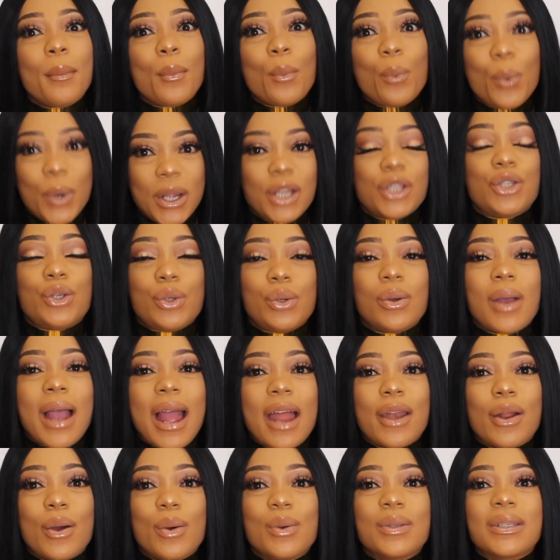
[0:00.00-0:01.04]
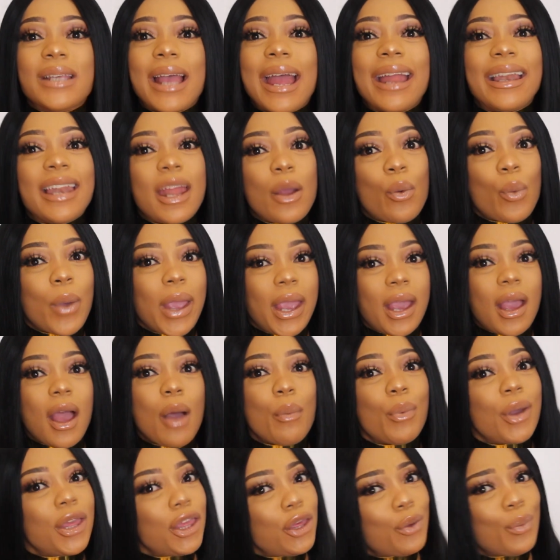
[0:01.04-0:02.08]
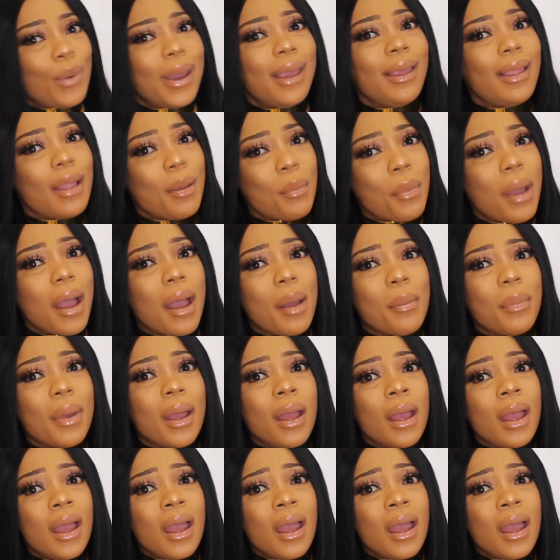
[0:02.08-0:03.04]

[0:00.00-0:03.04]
we do adults, and they wake up when you wake them up.